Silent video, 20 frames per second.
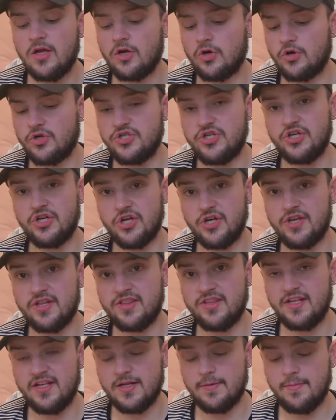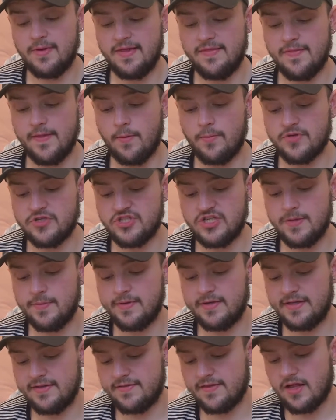Because she couldn't see them in there when she
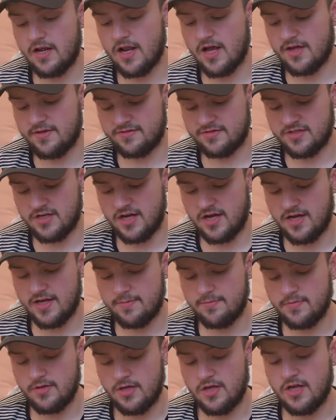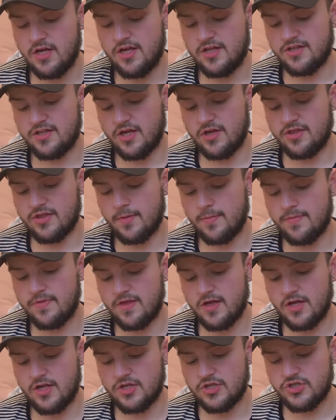went in there last time. So some of
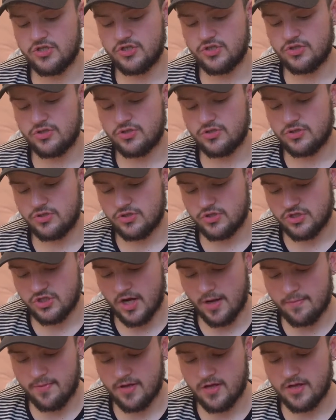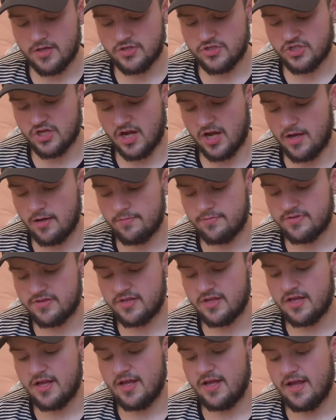the Chubba
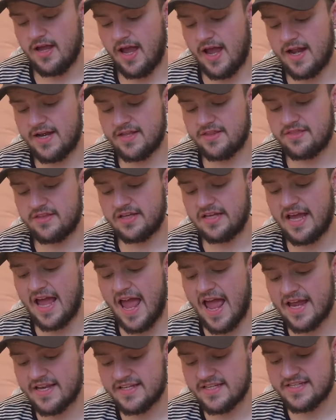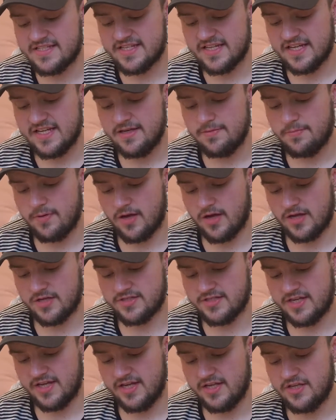Chups. And it's a candy tea
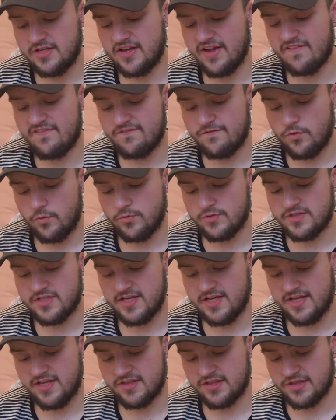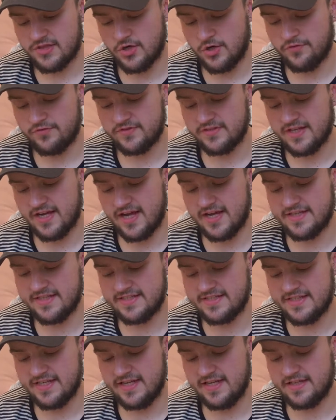party. You get 40 soft
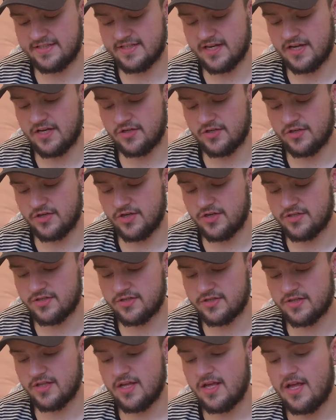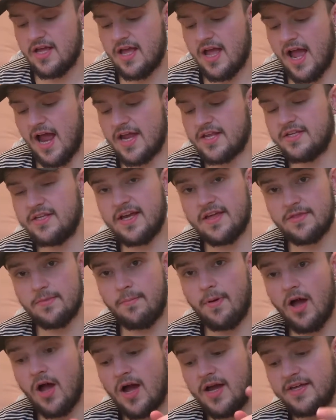candy tea delicates. And you get the
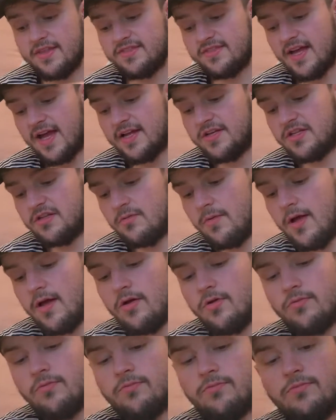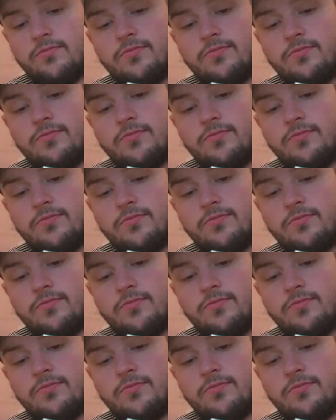party stand as well.